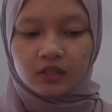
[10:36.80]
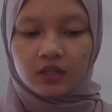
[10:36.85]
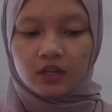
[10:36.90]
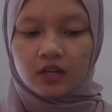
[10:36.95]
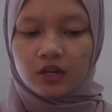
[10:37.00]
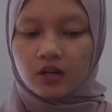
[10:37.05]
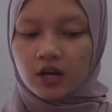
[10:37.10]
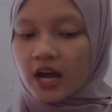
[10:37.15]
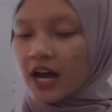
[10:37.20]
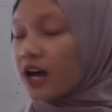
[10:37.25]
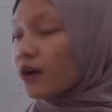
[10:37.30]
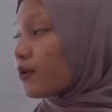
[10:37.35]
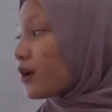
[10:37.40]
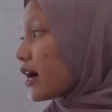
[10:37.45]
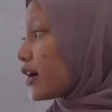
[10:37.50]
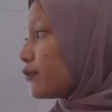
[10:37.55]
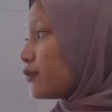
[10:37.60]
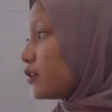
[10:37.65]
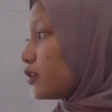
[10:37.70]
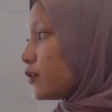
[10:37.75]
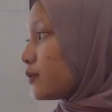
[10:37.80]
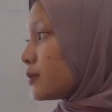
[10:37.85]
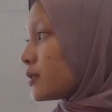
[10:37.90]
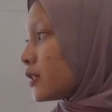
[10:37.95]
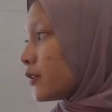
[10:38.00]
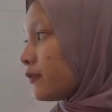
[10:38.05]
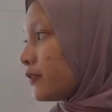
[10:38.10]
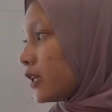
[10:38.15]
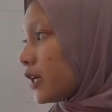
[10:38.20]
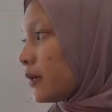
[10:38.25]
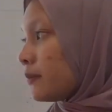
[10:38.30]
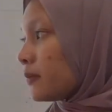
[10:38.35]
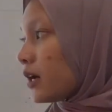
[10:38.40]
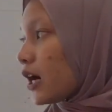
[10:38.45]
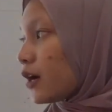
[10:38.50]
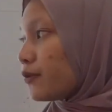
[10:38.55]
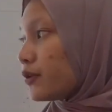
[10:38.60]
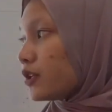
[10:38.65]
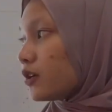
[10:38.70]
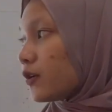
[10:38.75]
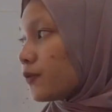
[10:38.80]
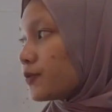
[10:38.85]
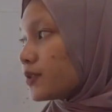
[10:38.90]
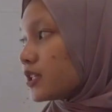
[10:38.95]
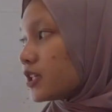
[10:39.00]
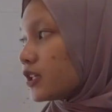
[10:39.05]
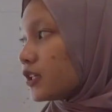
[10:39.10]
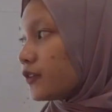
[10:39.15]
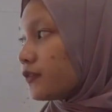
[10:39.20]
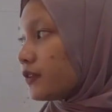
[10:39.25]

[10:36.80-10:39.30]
How I will observe them? I will observe